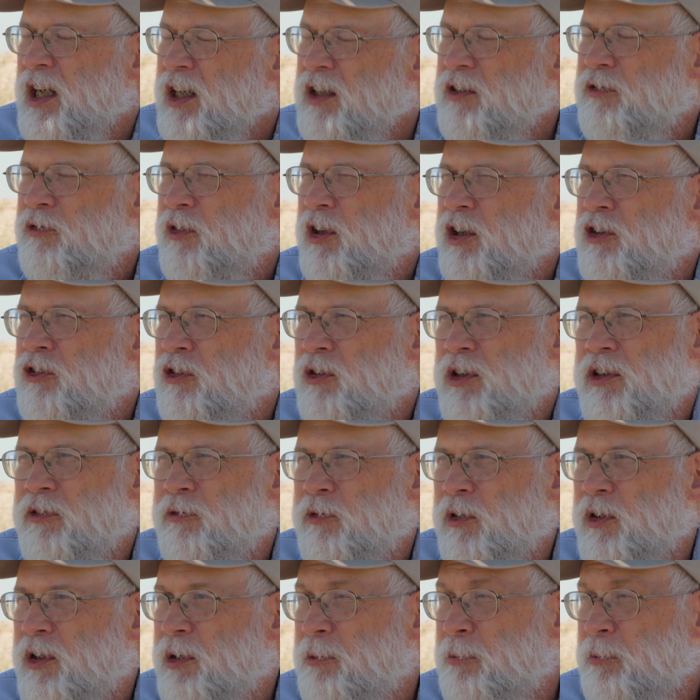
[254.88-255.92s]
individually
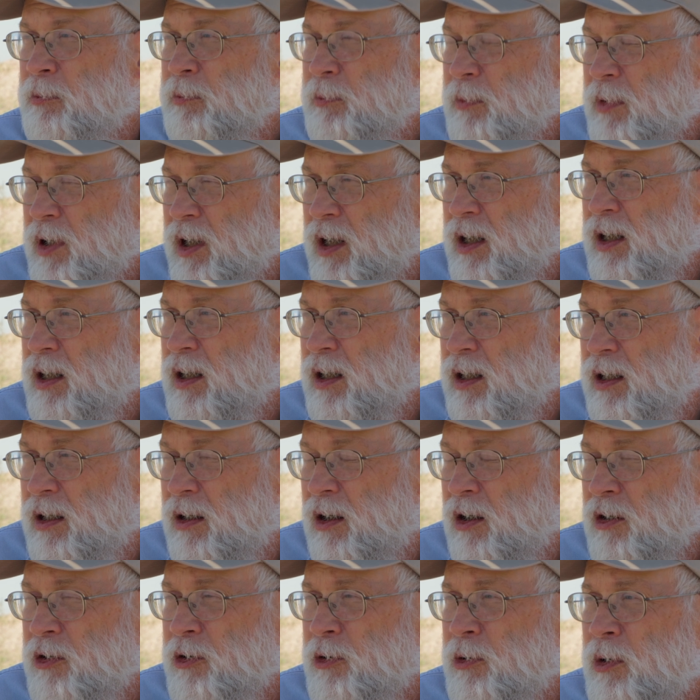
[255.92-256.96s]
for them
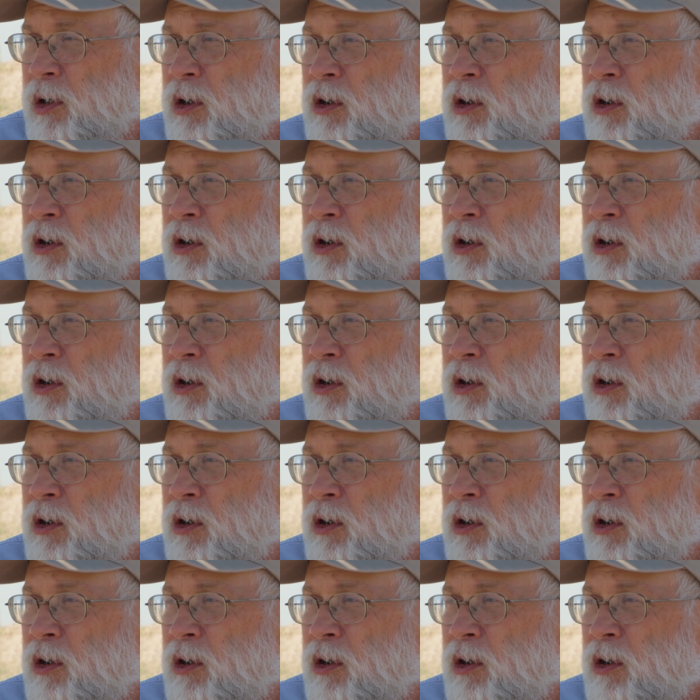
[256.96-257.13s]
on their